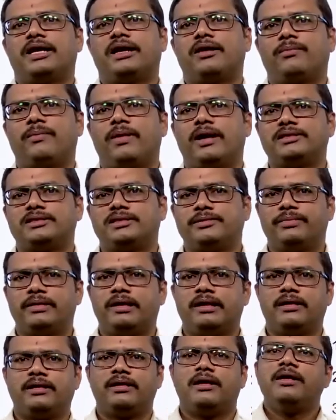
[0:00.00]
are
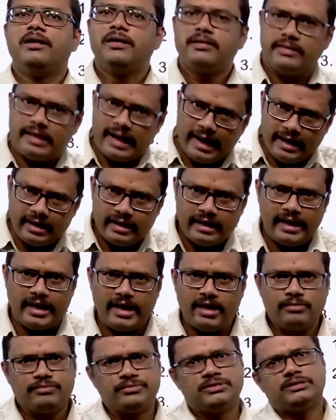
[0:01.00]
possible, their
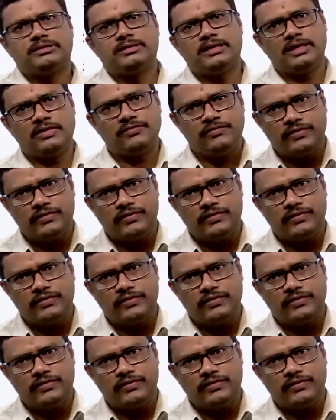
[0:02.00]
names, their